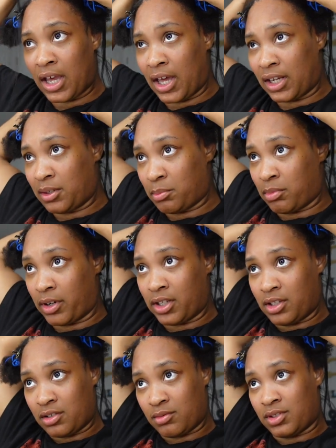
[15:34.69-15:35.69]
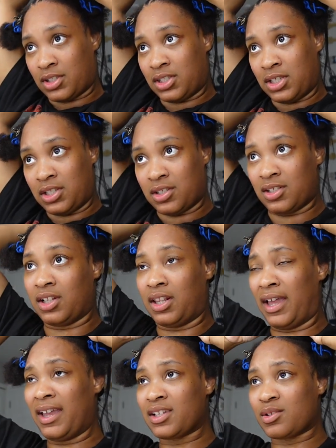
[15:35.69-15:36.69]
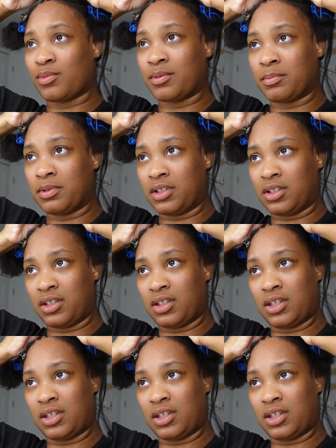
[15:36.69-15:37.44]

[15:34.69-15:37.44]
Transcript: I can braid this underneath as the last one, but